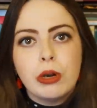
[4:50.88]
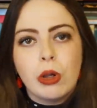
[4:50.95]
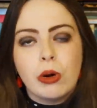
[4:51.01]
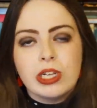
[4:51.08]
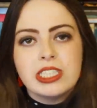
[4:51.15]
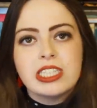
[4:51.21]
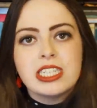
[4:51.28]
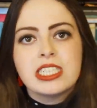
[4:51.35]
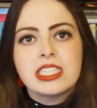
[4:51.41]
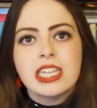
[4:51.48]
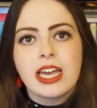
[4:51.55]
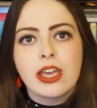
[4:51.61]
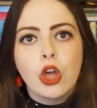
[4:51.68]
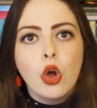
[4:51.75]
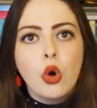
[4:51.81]
plot instead of
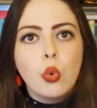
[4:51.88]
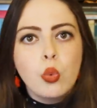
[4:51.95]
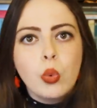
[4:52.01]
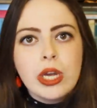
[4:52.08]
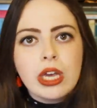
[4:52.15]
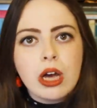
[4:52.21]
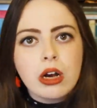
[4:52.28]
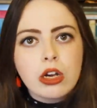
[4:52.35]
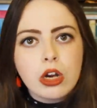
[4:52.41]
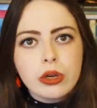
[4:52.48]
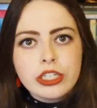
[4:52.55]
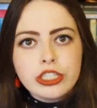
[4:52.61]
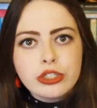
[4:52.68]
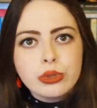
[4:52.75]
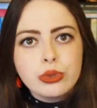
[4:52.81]
saying, "We are
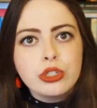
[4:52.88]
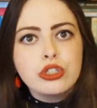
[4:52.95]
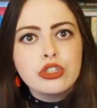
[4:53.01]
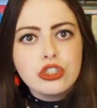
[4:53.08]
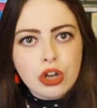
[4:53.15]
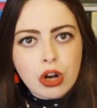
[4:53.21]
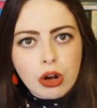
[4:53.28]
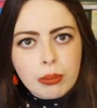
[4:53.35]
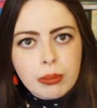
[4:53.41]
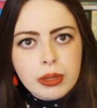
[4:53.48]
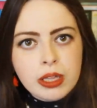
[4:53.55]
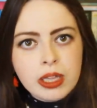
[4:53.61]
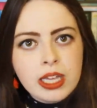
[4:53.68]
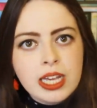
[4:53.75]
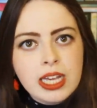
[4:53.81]
going to the shop."
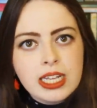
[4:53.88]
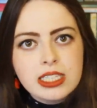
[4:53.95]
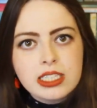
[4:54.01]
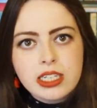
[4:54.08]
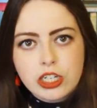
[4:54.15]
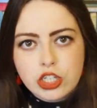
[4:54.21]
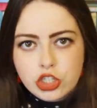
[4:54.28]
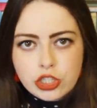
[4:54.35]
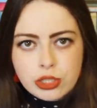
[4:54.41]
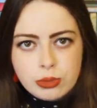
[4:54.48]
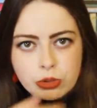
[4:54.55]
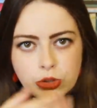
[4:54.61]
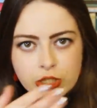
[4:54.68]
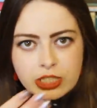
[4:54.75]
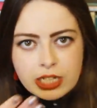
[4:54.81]
It's like she
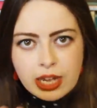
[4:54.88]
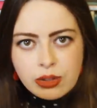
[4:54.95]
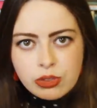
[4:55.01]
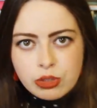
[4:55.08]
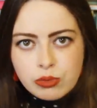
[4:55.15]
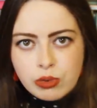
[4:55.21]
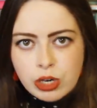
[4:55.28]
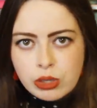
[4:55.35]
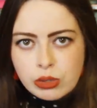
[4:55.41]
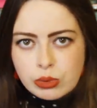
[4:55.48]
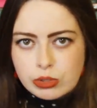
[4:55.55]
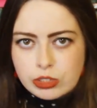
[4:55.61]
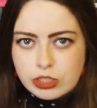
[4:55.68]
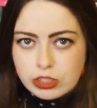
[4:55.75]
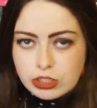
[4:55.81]
walked down the
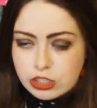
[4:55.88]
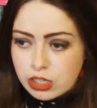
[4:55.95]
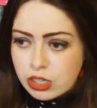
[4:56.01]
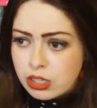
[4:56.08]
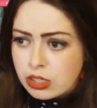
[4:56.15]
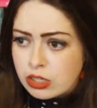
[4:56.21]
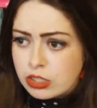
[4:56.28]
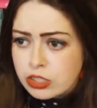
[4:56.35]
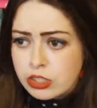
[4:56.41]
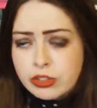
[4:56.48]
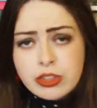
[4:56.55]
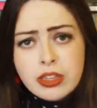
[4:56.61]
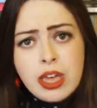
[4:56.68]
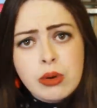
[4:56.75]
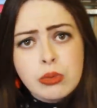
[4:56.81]
road and turned.
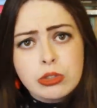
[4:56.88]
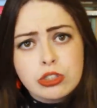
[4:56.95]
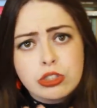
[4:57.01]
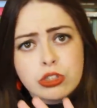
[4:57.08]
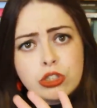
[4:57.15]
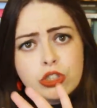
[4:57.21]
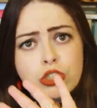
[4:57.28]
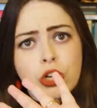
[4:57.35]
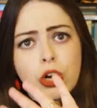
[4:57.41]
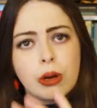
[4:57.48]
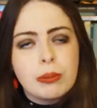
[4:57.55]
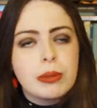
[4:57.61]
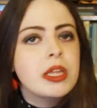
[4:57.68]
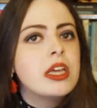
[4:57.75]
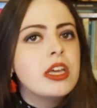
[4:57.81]
There was the
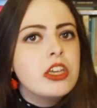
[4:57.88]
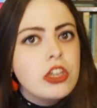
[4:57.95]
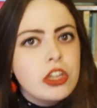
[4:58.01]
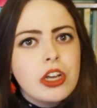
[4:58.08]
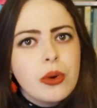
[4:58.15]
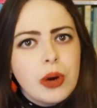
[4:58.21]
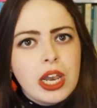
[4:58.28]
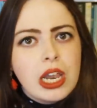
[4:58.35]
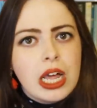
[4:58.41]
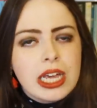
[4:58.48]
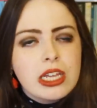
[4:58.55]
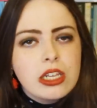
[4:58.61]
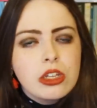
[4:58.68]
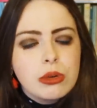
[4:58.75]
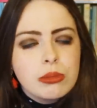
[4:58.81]
shop. You know, I
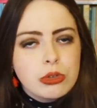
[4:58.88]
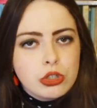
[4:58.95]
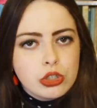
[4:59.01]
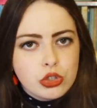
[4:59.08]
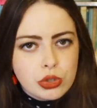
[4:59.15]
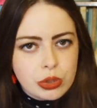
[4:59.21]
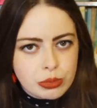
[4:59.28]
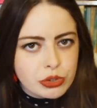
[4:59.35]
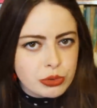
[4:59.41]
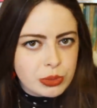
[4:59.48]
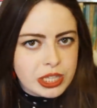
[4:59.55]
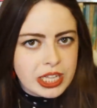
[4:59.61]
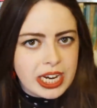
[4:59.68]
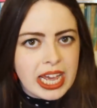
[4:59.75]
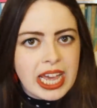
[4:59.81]
like a lot more description
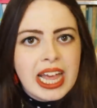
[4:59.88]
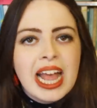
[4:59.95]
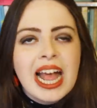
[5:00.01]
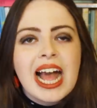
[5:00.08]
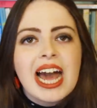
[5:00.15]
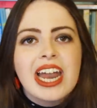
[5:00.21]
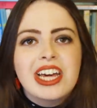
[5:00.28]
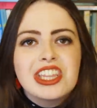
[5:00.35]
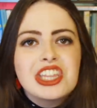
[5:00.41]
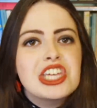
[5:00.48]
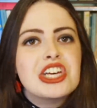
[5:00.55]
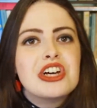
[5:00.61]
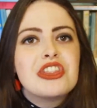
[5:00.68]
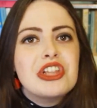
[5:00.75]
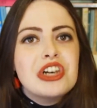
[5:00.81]
within it. And I
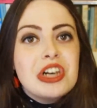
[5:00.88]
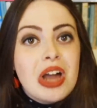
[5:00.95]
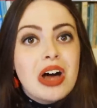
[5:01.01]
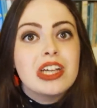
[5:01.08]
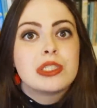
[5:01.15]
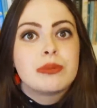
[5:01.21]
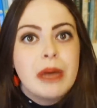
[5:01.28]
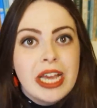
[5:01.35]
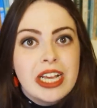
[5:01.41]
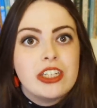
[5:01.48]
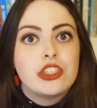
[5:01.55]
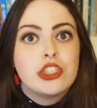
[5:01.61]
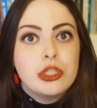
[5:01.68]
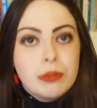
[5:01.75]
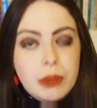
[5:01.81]
think on the last
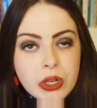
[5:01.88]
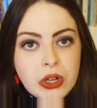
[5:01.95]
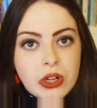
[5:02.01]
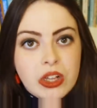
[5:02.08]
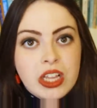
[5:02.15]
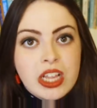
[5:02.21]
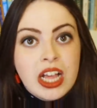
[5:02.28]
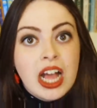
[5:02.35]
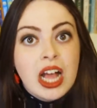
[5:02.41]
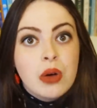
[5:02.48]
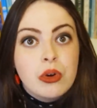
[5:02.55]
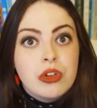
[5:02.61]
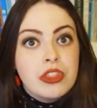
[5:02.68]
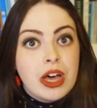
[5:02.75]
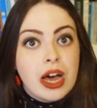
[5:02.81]
page to put
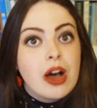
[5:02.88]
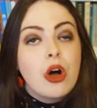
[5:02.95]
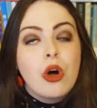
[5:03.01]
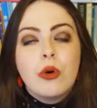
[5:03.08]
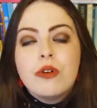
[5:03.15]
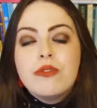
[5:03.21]
with that whole